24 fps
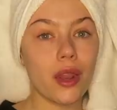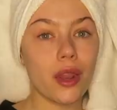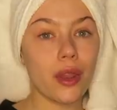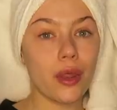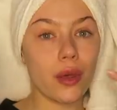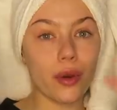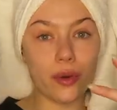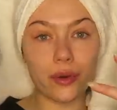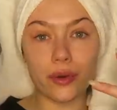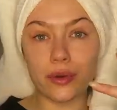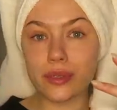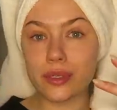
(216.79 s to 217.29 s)

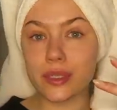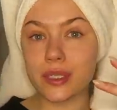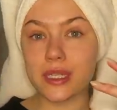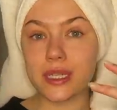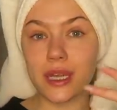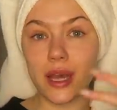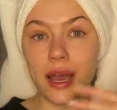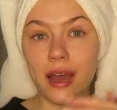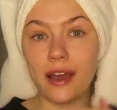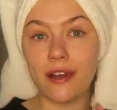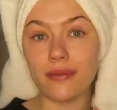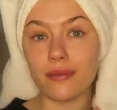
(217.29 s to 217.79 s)
Those
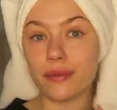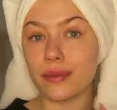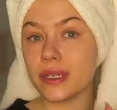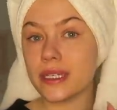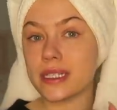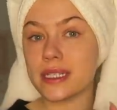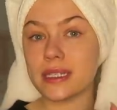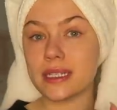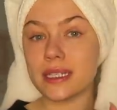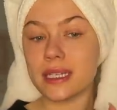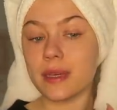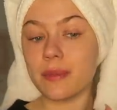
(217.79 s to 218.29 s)
have
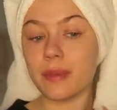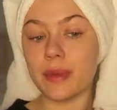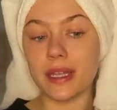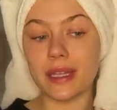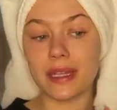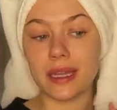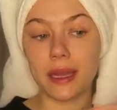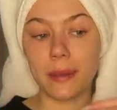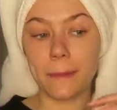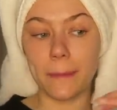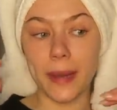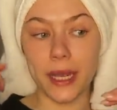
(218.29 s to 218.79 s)
recently
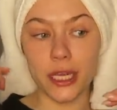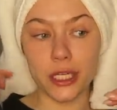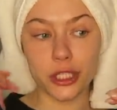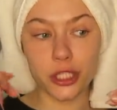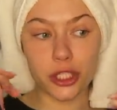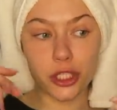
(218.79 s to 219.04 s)
been like my